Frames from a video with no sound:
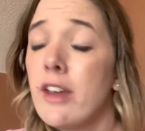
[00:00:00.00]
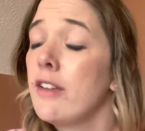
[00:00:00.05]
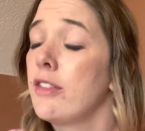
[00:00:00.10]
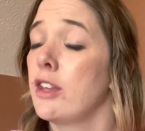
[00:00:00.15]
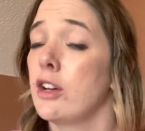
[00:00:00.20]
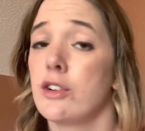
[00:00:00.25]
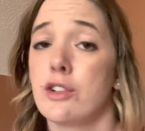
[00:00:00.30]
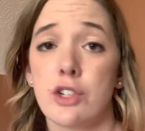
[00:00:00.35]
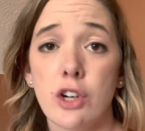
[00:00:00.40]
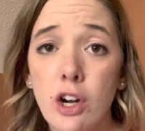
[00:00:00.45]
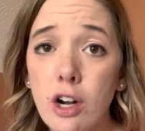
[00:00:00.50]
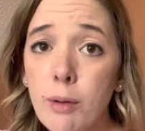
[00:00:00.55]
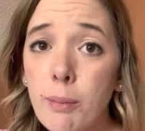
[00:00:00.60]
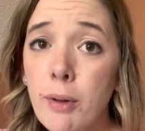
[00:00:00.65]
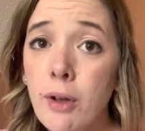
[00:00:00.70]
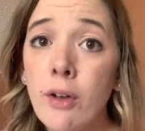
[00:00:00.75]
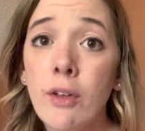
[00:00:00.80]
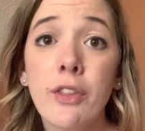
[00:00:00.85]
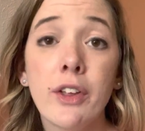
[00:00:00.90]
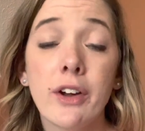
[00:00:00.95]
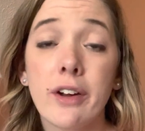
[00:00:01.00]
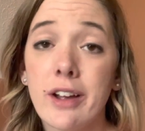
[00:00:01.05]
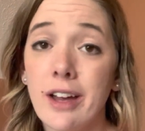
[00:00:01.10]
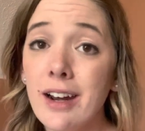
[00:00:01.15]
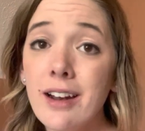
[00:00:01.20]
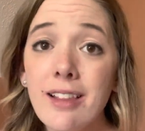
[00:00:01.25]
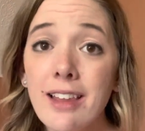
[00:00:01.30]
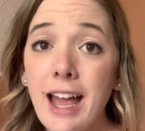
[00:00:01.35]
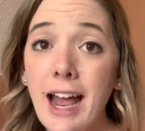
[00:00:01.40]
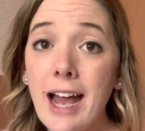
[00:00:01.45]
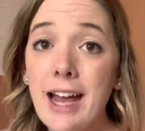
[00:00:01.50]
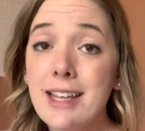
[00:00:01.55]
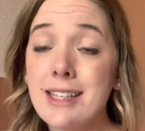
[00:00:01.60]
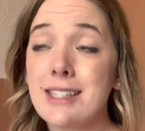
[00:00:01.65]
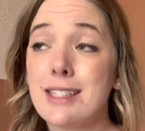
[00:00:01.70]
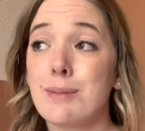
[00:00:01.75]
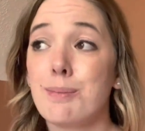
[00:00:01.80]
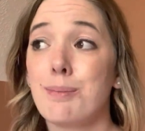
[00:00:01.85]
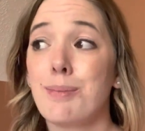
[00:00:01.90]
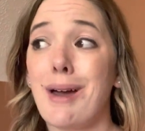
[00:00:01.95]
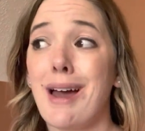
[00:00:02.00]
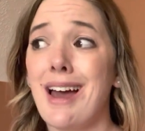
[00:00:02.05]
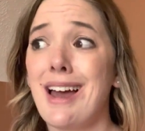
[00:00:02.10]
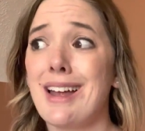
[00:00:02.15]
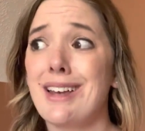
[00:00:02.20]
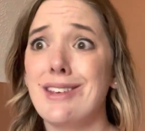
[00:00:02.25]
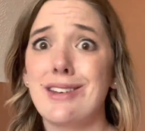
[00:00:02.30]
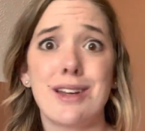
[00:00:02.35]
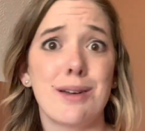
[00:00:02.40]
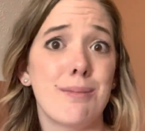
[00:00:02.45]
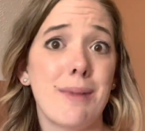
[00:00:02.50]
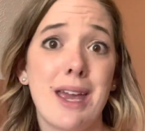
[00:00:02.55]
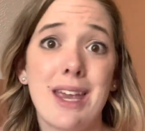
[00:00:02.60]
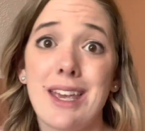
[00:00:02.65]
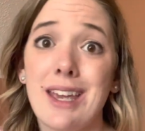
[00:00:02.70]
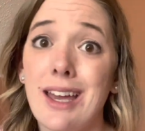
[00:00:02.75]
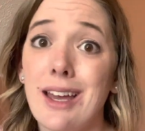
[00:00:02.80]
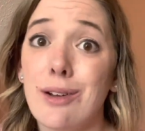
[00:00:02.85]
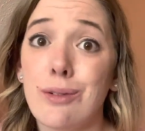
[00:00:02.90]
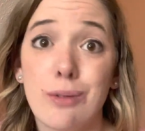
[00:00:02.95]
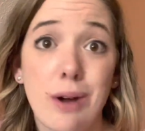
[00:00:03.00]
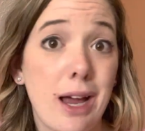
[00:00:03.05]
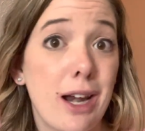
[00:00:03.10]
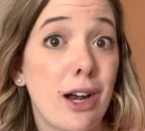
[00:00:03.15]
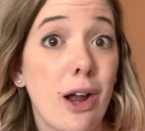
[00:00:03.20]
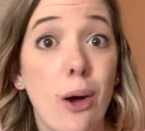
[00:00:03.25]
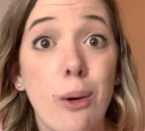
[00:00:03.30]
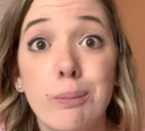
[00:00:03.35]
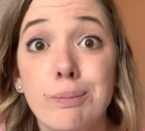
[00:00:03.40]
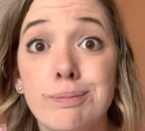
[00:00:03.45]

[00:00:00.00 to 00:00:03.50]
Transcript: they're durable, they're gonna last, but you can make it right at home.